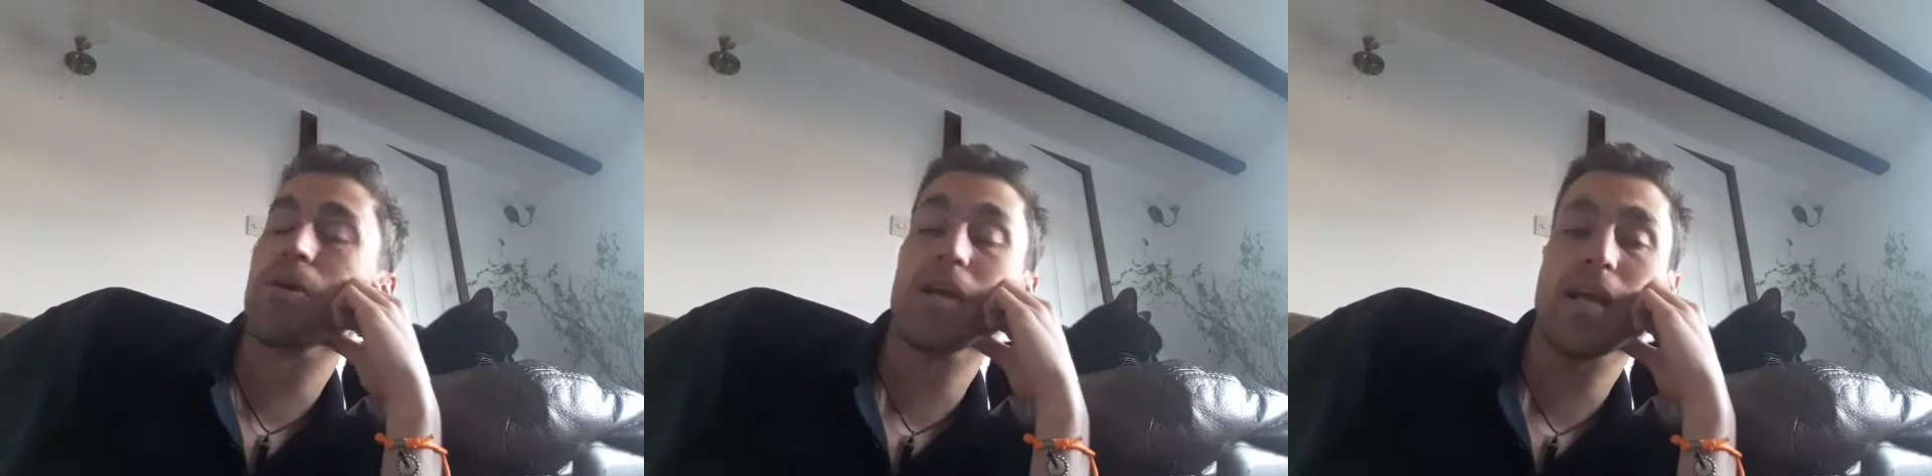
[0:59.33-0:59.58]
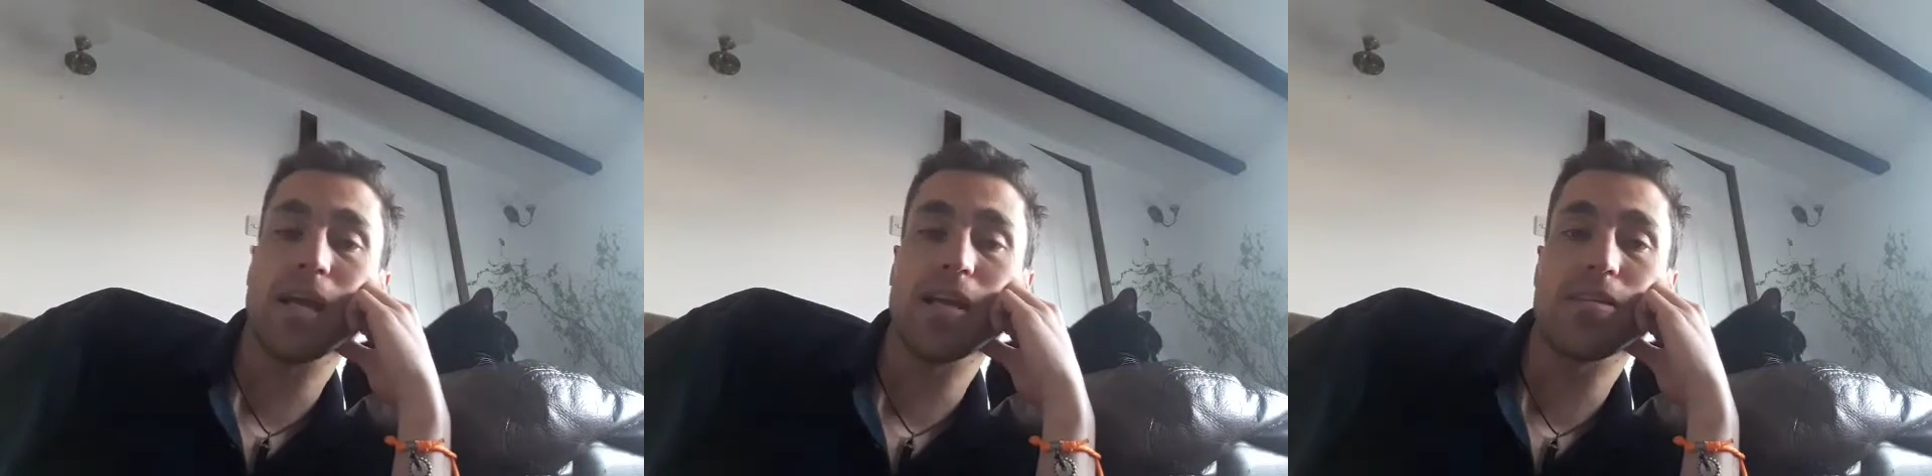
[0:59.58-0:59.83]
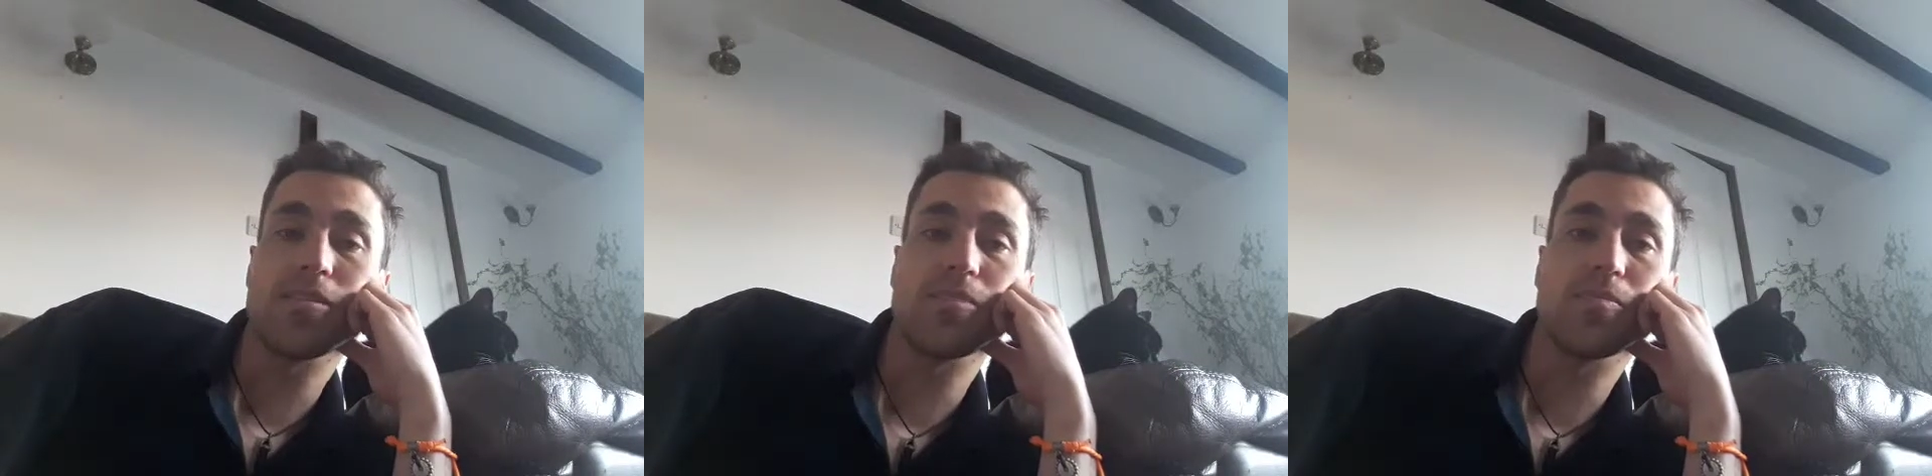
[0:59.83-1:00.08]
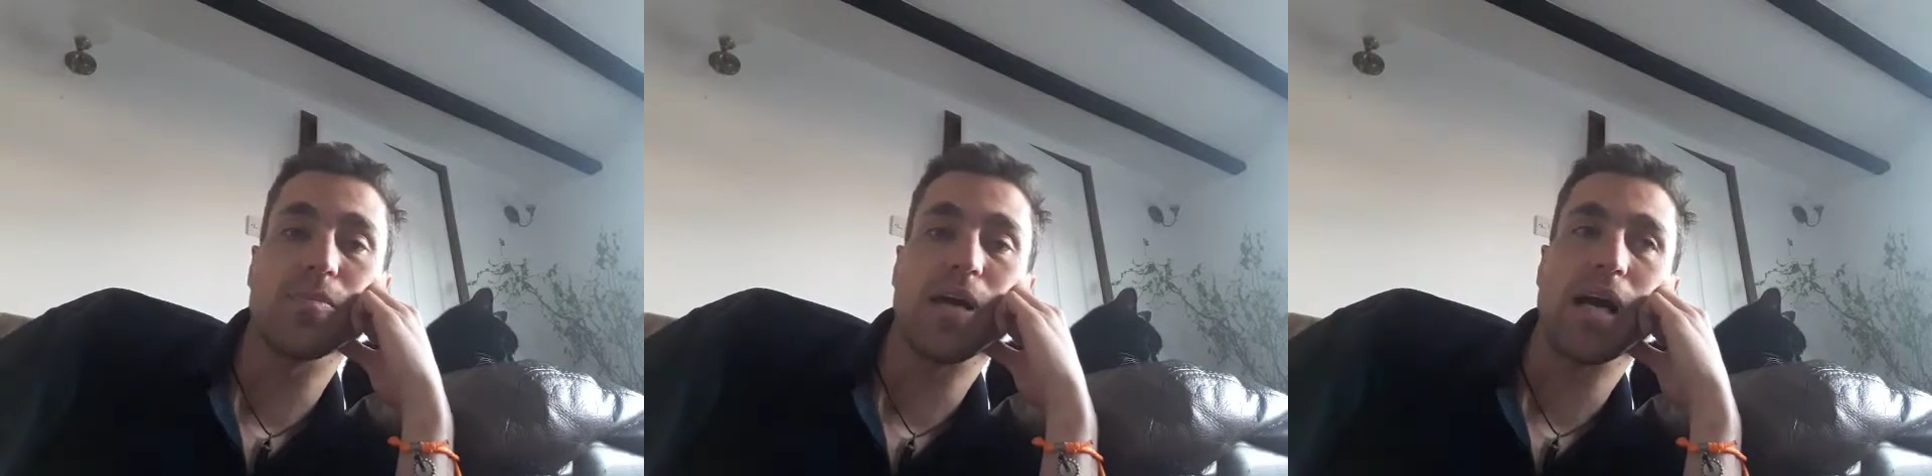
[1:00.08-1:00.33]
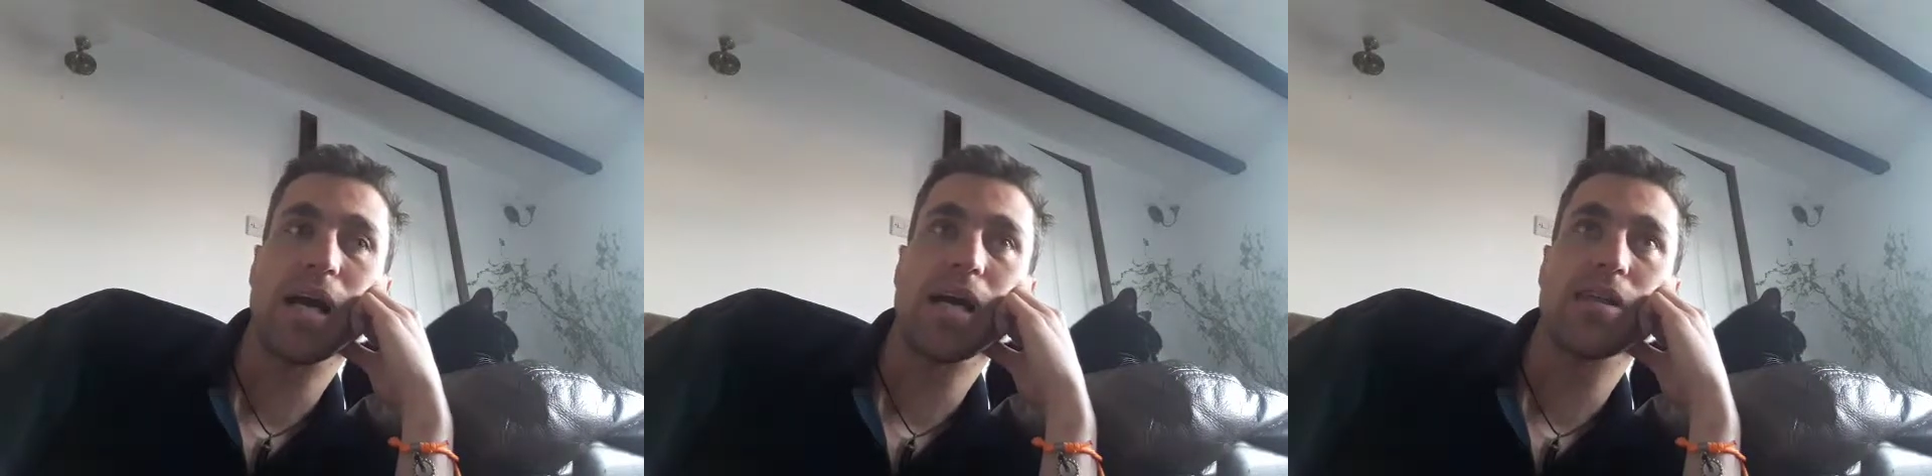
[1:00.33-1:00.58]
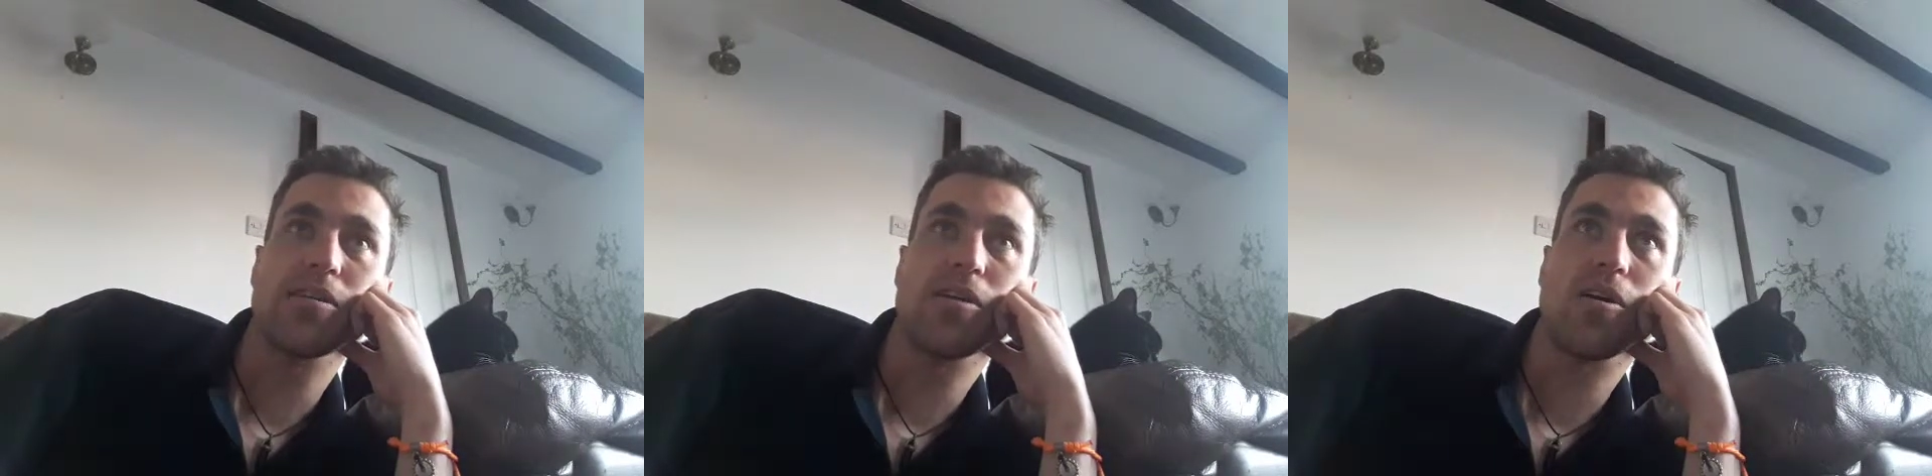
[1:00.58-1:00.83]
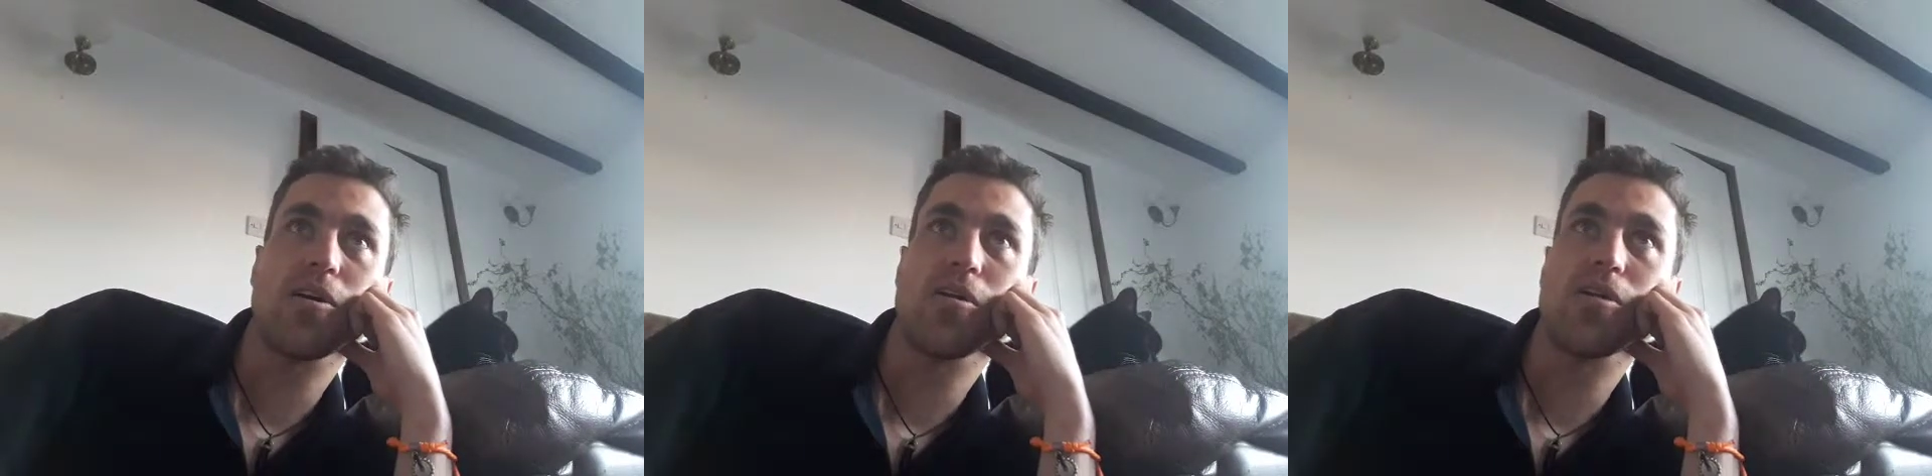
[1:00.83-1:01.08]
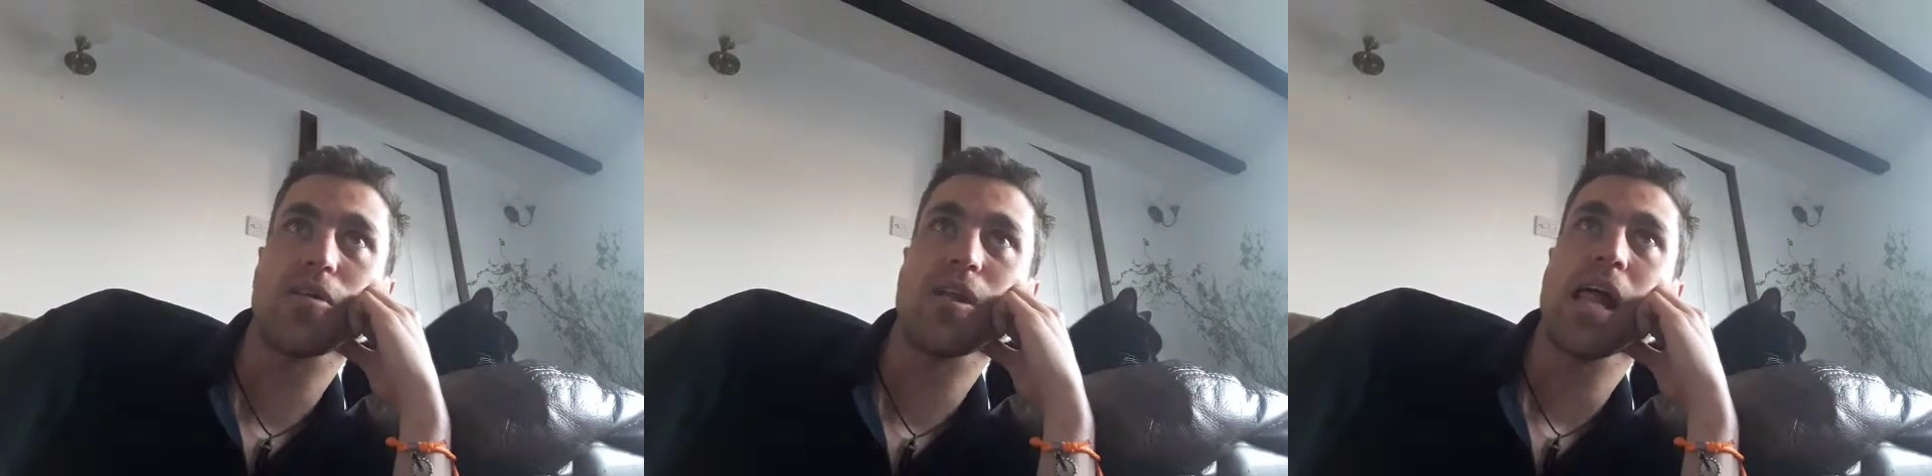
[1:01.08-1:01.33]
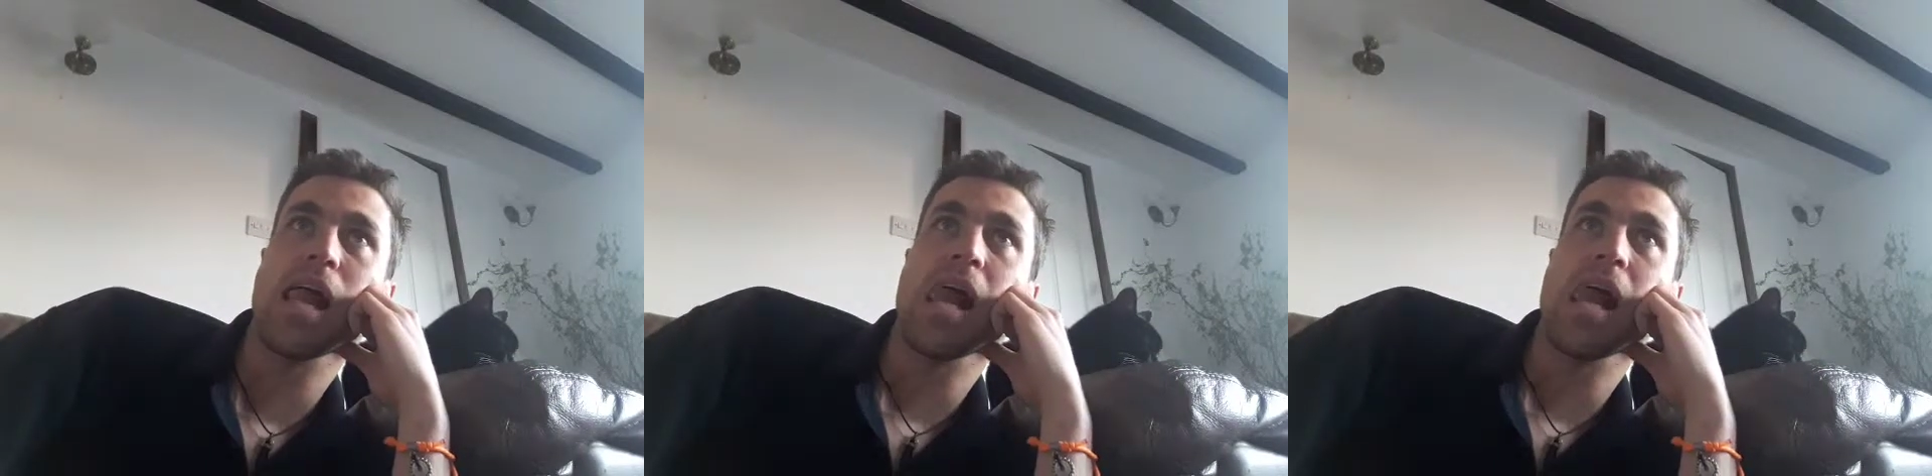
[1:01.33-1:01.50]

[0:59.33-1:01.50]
on healing them and on